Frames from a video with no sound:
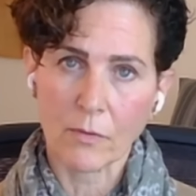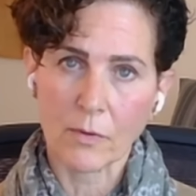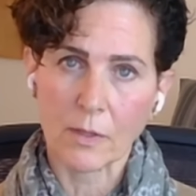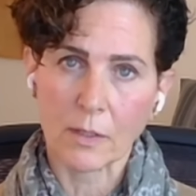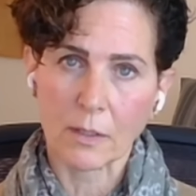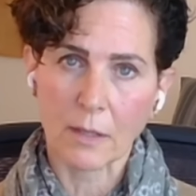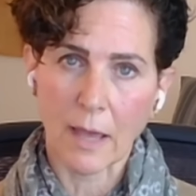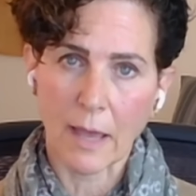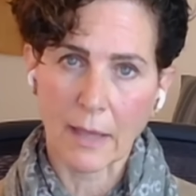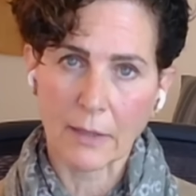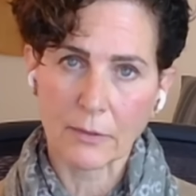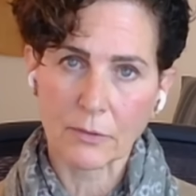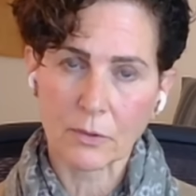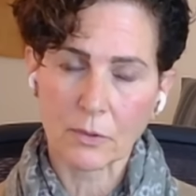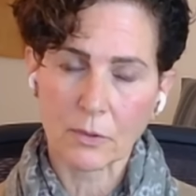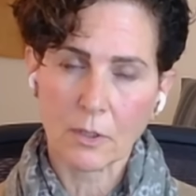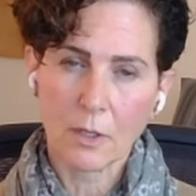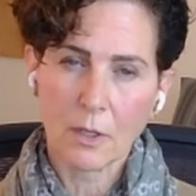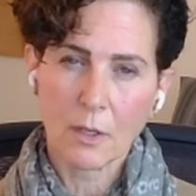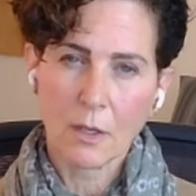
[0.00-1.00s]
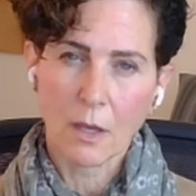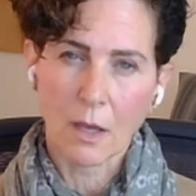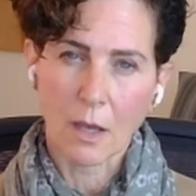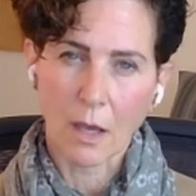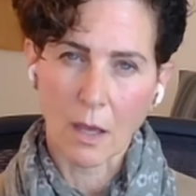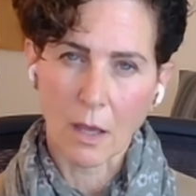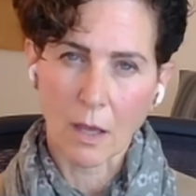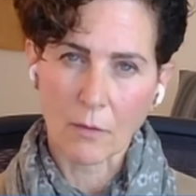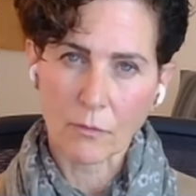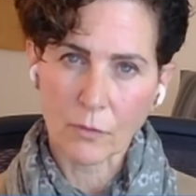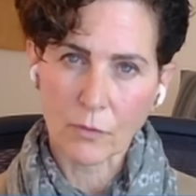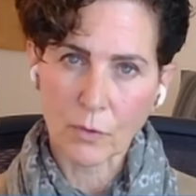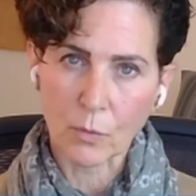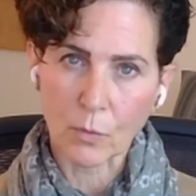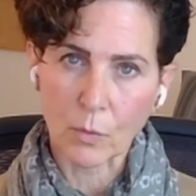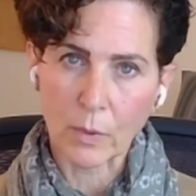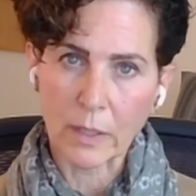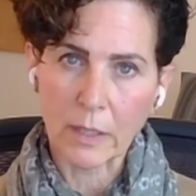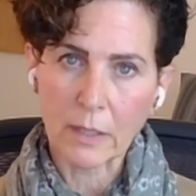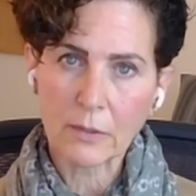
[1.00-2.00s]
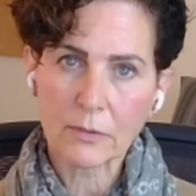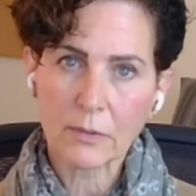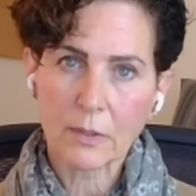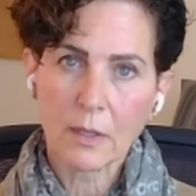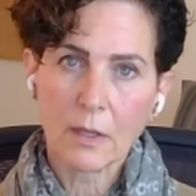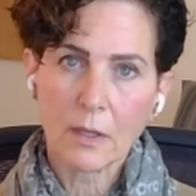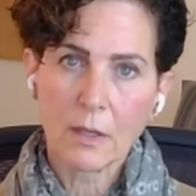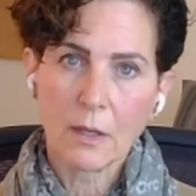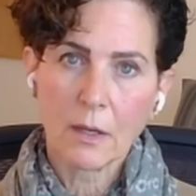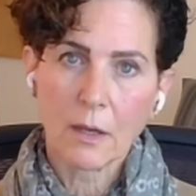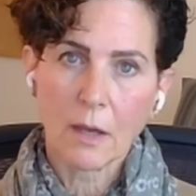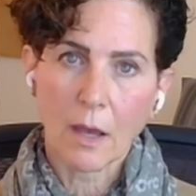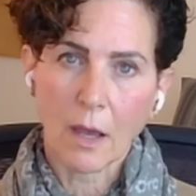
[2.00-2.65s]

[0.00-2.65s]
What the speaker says: over the last few weeks.